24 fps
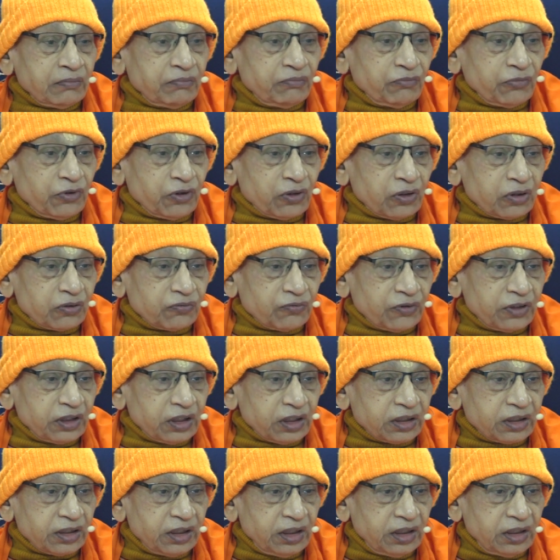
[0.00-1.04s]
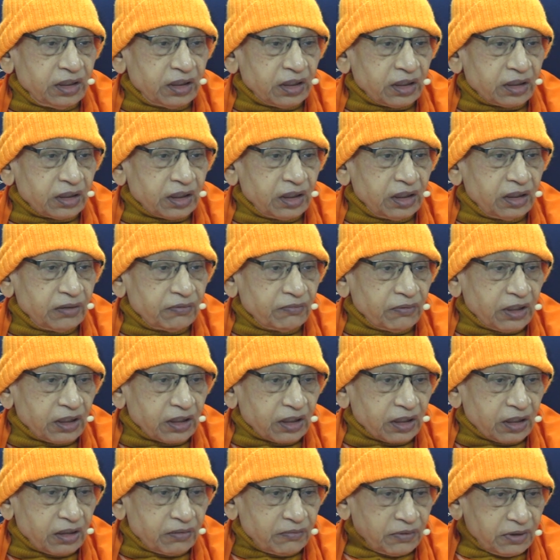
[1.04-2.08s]
Because what is attained by
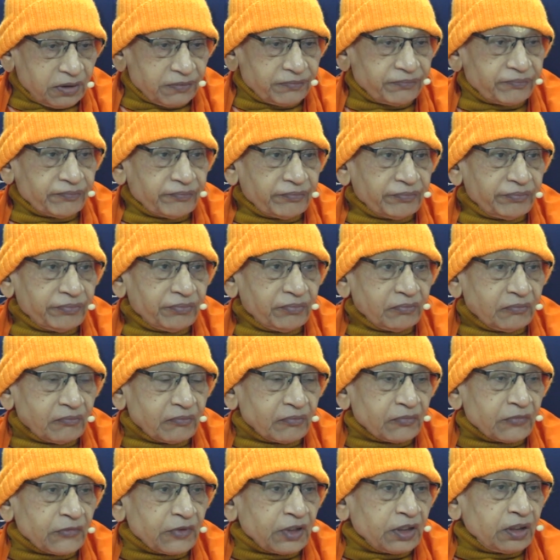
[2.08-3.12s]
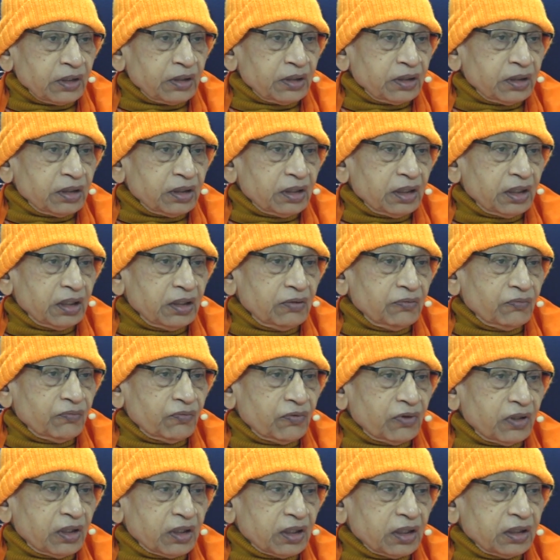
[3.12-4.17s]
karma. And
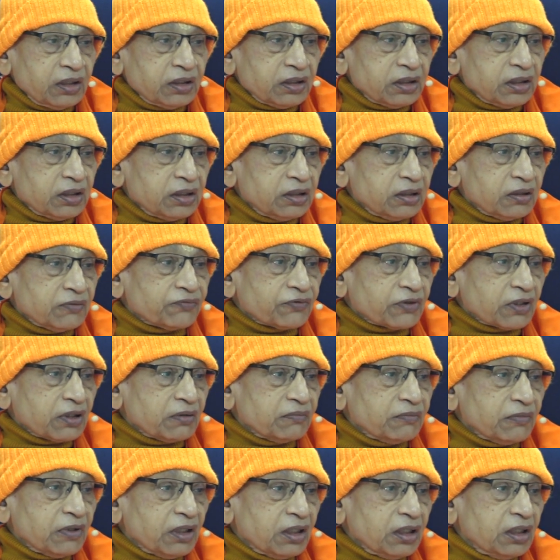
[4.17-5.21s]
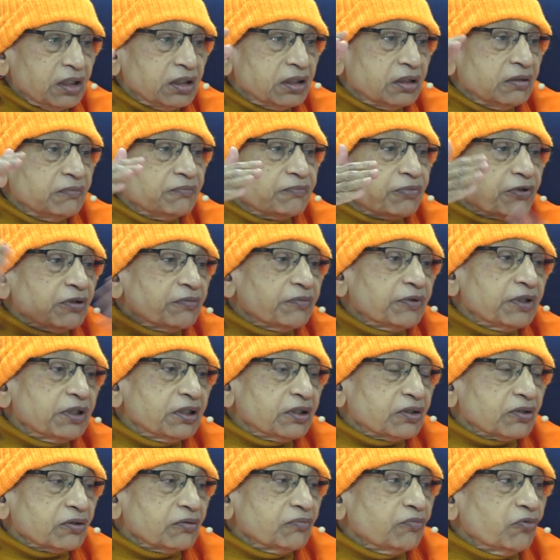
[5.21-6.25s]
what is the result of karma is
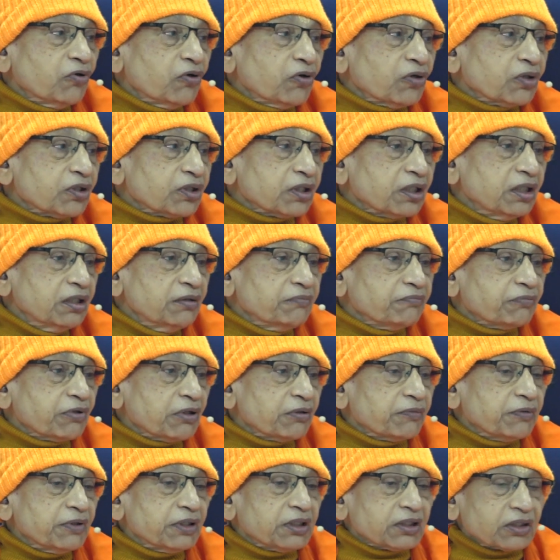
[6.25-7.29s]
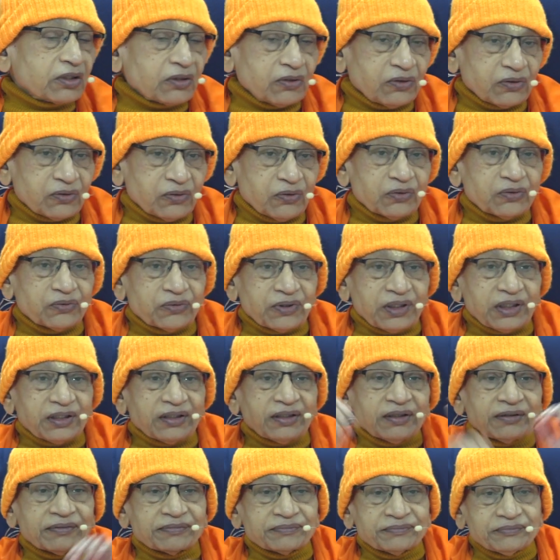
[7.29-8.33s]
impermanent. So moksha and impermanent cannot go together.